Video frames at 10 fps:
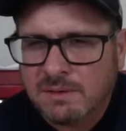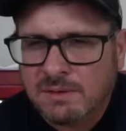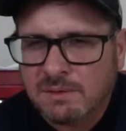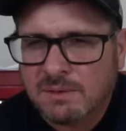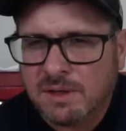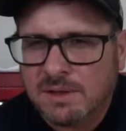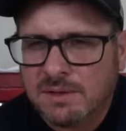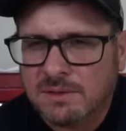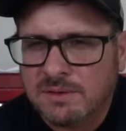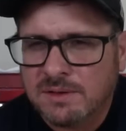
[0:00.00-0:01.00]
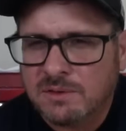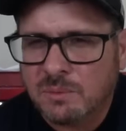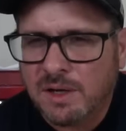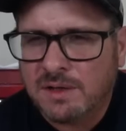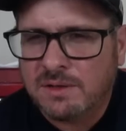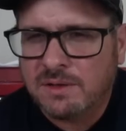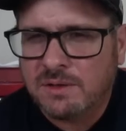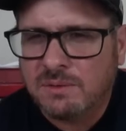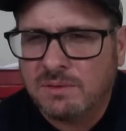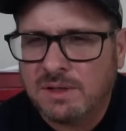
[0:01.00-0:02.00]
Orlando says, What do
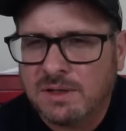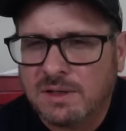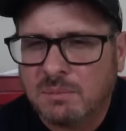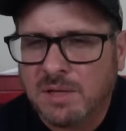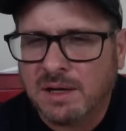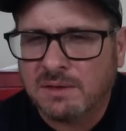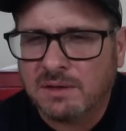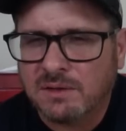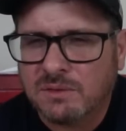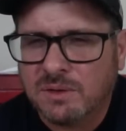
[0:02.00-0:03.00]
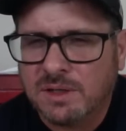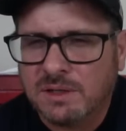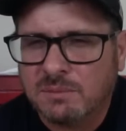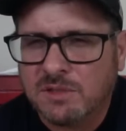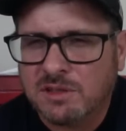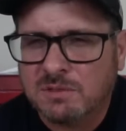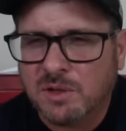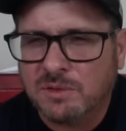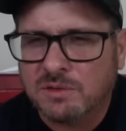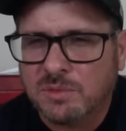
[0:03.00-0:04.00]
you think about the 3M
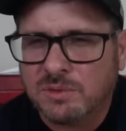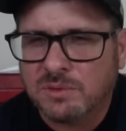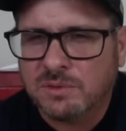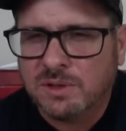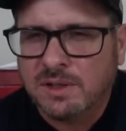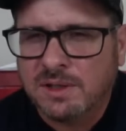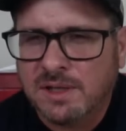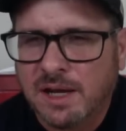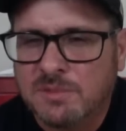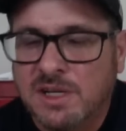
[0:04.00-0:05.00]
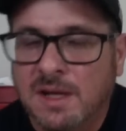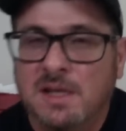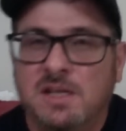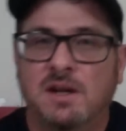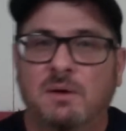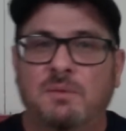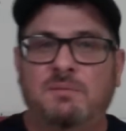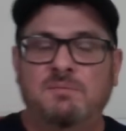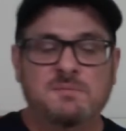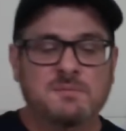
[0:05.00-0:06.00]
disposable caps? You know,
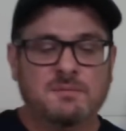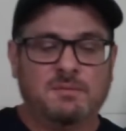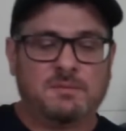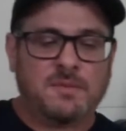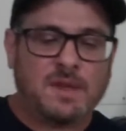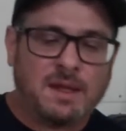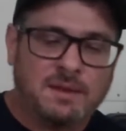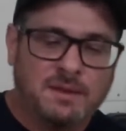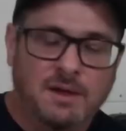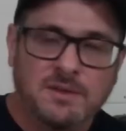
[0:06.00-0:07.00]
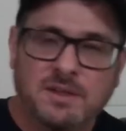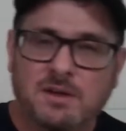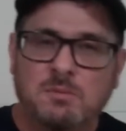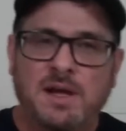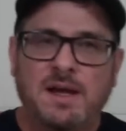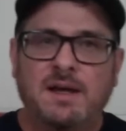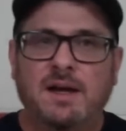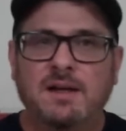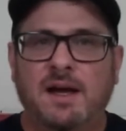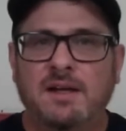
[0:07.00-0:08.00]
those aren't bad.
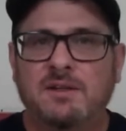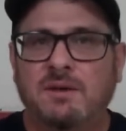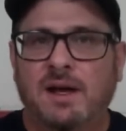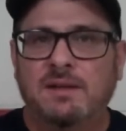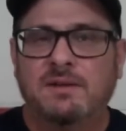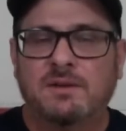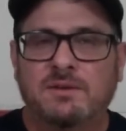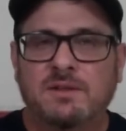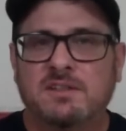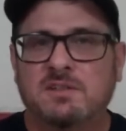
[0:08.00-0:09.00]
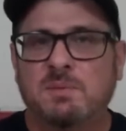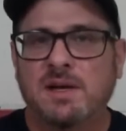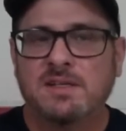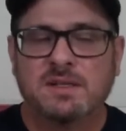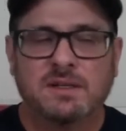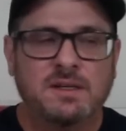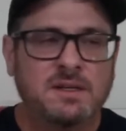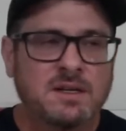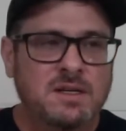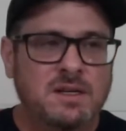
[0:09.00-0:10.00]
I, I do like those, and especially,
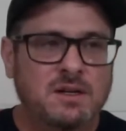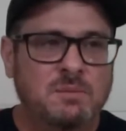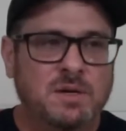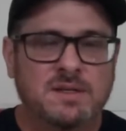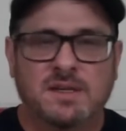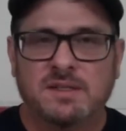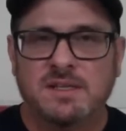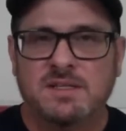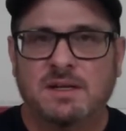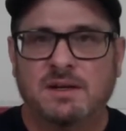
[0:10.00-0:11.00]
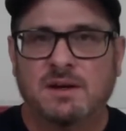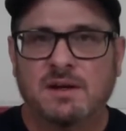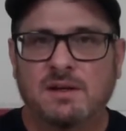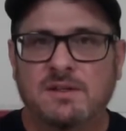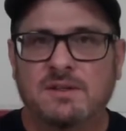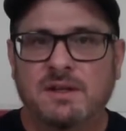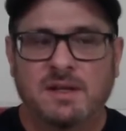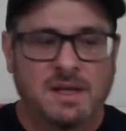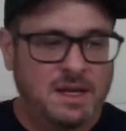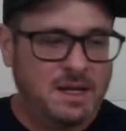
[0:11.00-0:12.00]
you know, because I teach at a college
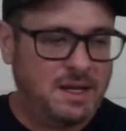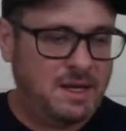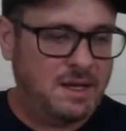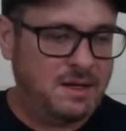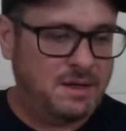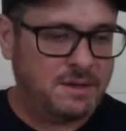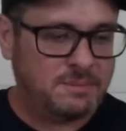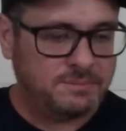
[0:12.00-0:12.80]
and uh,